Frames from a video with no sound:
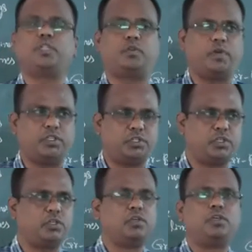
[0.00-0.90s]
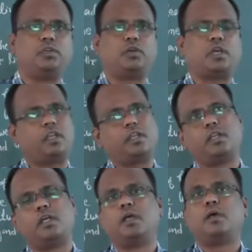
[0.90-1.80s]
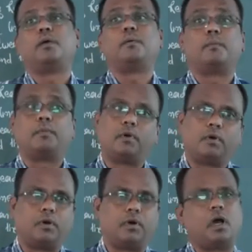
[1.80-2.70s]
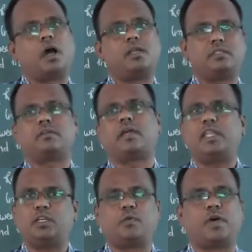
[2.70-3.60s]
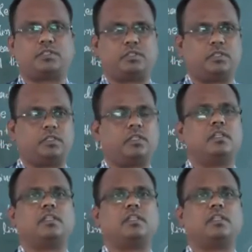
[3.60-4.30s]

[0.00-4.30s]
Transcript: with which you can answer any question